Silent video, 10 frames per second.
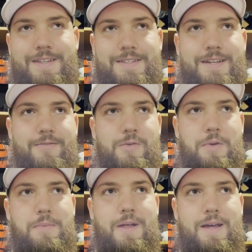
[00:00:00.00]
that's everyone
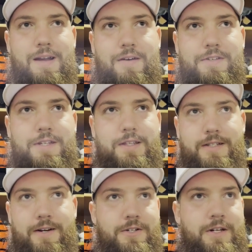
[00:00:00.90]
we play. And obviously the
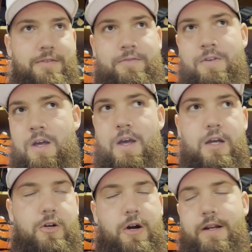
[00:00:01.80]
Steelers have
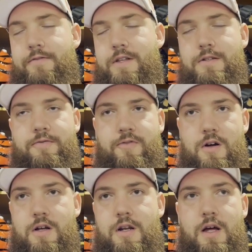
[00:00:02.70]
great defensive
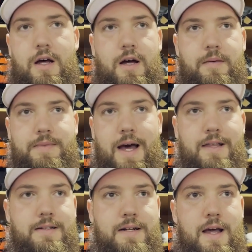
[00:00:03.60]
front,
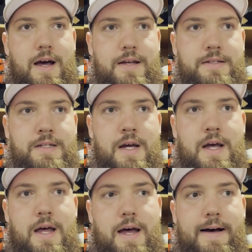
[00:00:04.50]
talented guys.
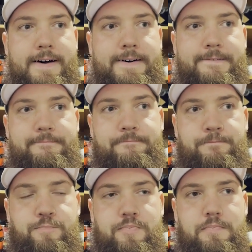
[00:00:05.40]

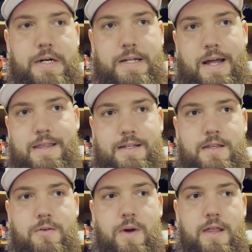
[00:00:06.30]
But I think
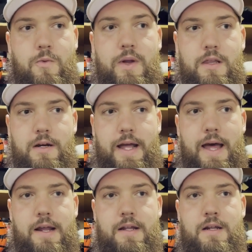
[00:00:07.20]
that the way that we look
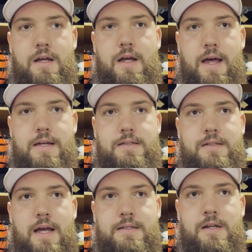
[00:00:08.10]
at it
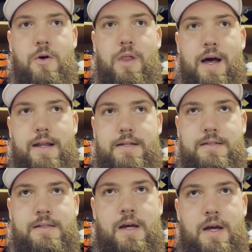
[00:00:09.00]
as an O-line
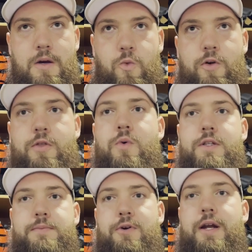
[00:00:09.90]
is we're the
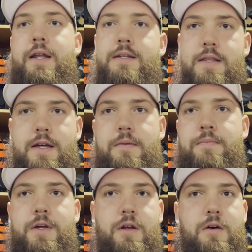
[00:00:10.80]
ones bringing it to them.
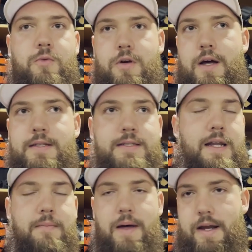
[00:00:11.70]
You know, we're not
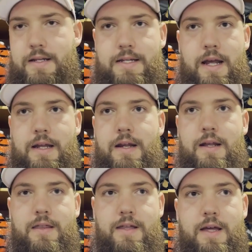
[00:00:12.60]
sitting back and taking
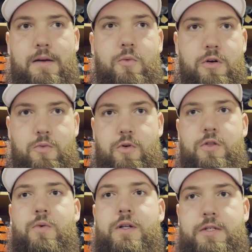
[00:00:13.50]
anything. We're
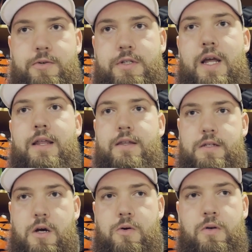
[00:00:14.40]
the ones who are setting the
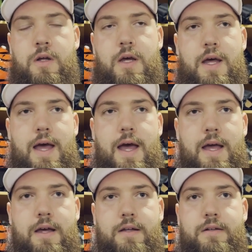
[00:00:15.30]
tone,
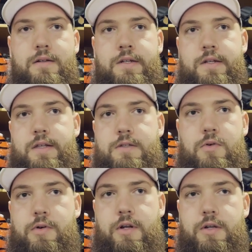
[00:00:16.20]
and that's
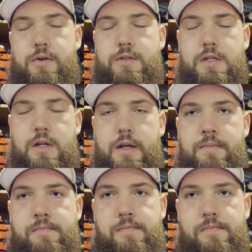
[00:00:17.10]
what we're going to do on Sunday.